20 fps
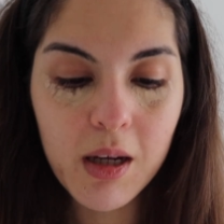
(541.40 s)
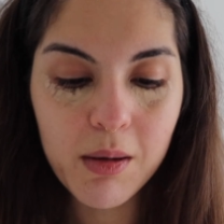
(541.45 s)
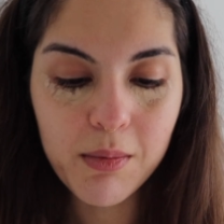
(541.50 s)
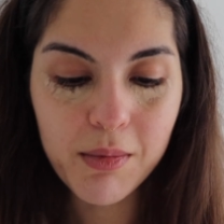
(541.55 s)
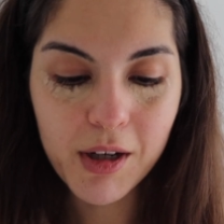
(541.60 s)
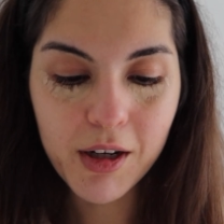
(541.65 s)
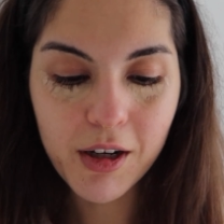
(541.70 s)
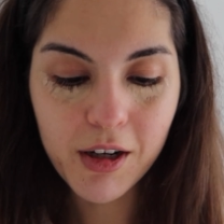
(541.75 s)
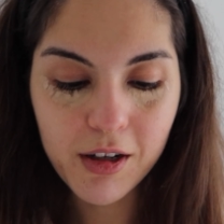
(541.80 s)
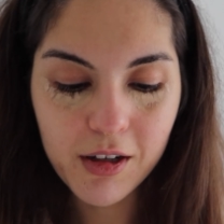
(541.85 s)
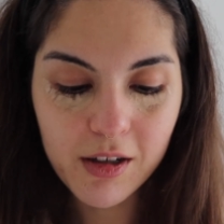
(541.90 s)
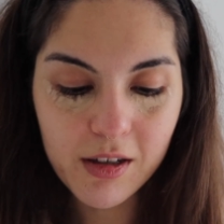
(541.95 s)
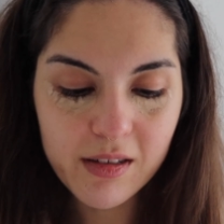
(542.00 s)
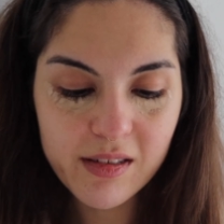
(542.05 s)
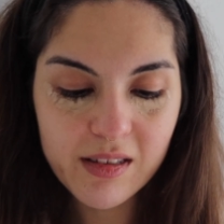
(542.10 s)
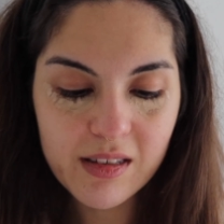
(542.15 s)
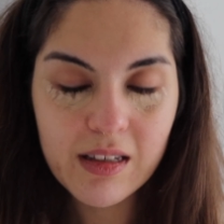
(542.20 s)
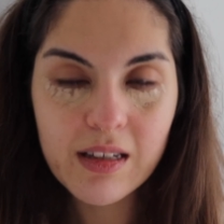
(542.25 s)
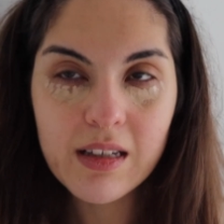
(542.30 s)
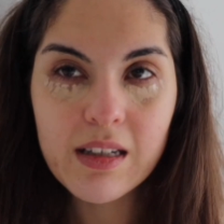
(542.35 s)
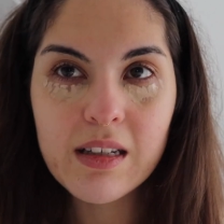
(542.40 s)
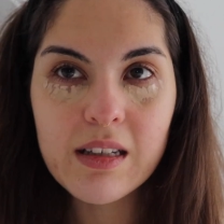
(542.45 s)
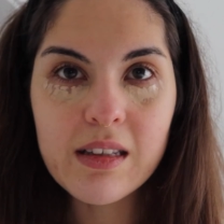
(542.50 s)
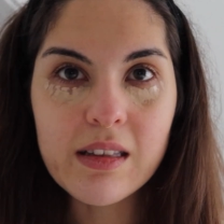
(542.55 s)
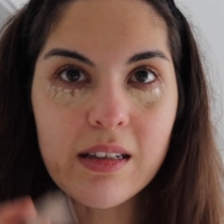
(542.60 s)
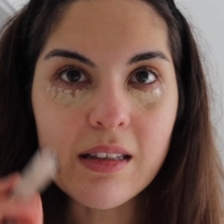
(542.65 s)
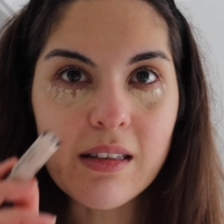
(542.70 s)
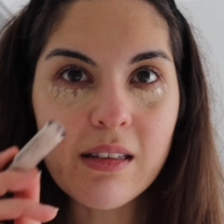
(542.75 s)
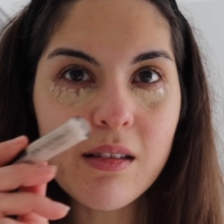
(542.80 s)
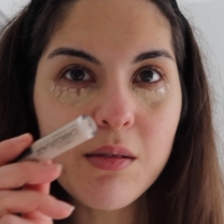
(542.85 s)
because
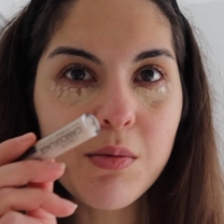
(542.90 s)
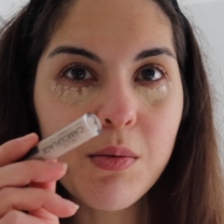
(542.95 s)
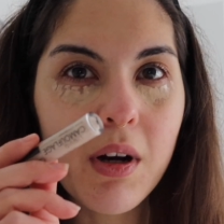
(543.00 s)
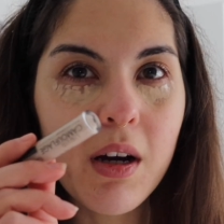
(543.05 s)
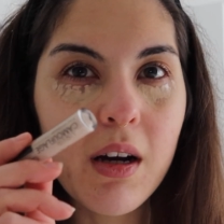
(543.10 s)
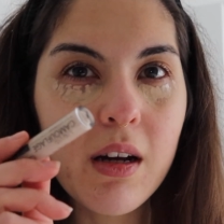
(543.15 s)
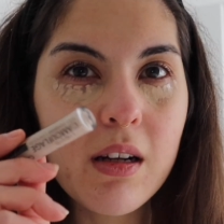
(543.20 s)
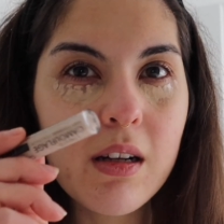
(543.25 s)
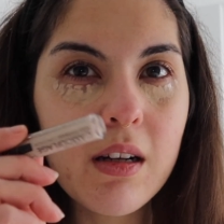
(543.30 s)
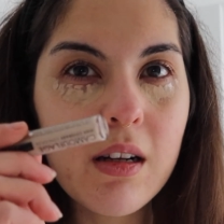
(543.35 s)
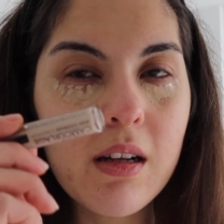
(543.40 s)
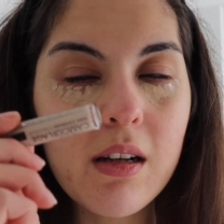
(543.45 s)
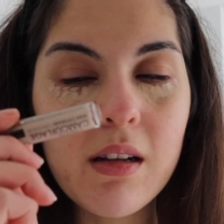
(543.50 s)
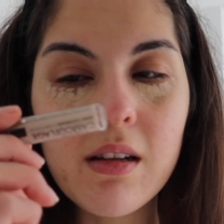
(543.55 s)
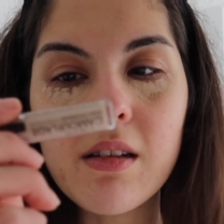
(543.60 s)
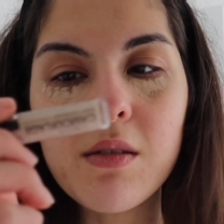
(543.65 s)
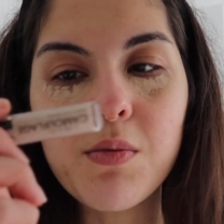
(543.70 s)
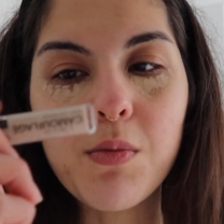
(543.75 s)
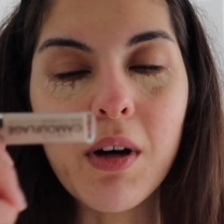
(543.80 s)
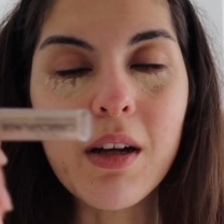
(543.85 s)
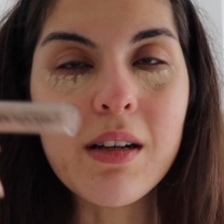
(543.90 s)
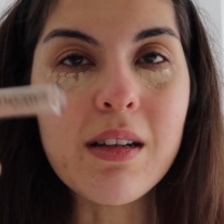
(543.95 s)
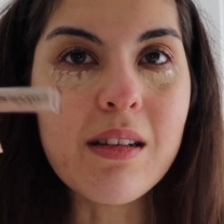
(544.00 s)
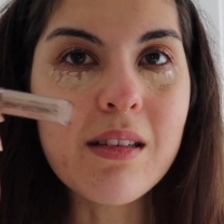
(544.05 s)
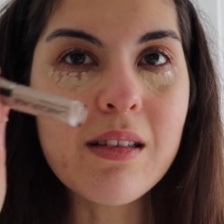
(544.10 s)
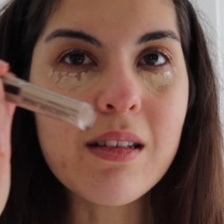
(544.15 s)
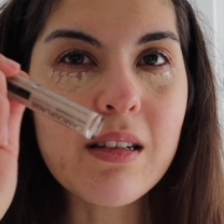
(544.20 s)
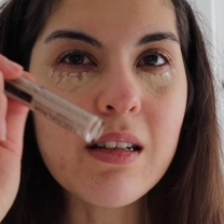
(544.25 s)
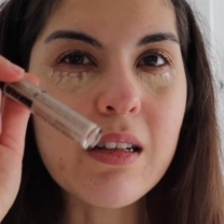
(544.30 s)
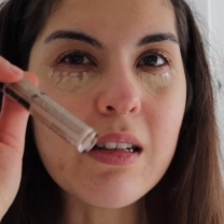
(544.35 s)
this one
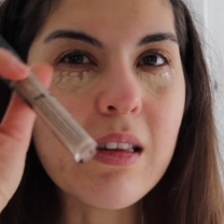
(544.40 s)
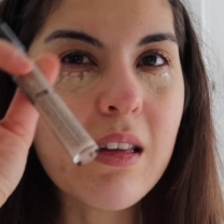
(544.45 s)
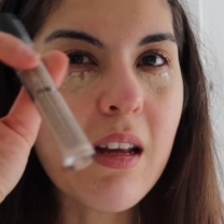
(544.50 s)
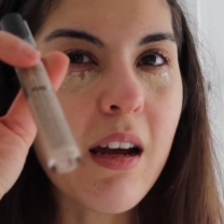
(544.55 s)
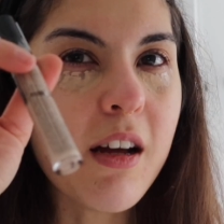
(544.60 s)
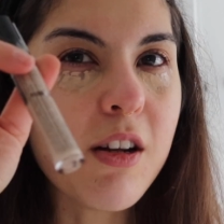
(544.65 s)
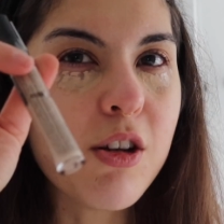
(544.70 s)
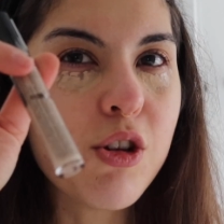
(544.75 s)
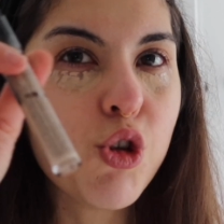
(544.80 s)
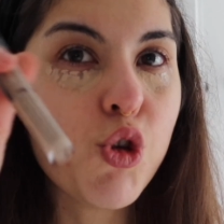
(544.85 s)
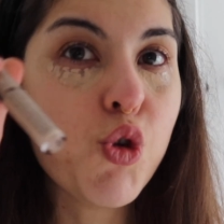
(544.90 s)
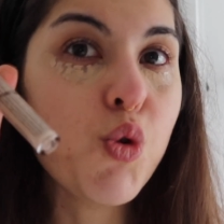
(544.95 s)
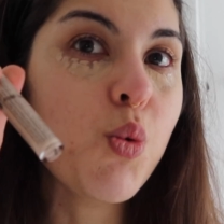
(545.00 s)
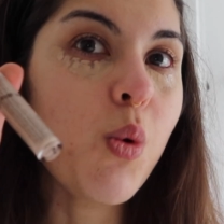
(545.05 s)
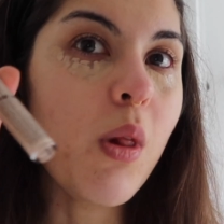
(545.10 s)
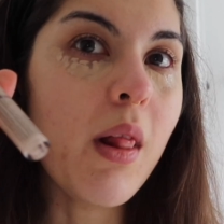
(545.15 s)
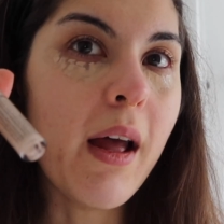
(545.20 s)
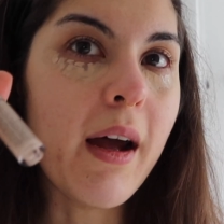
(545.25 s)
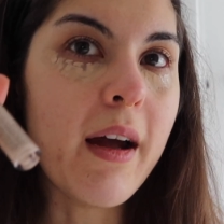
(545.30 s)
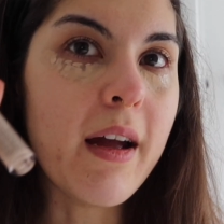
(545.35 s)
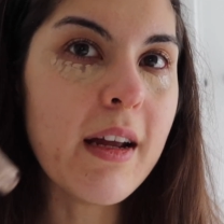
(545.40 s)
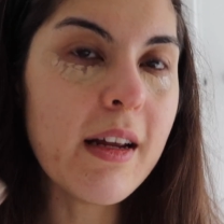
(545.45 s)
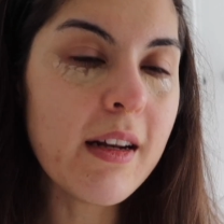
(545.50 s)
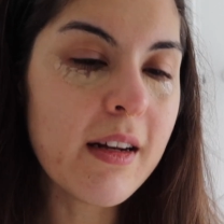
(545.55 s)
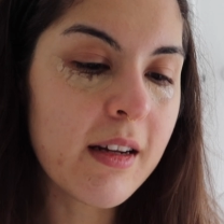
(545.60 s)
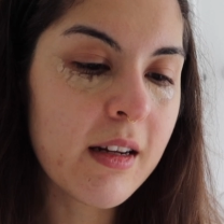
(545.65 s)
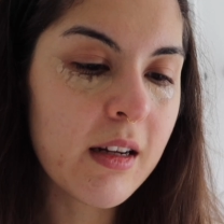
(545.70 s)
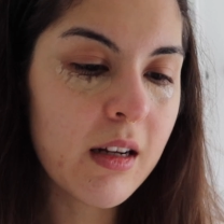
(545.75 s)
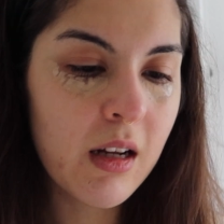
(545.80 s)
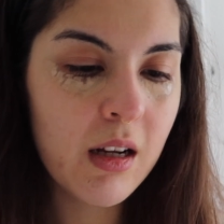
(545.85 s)
is a tad too light,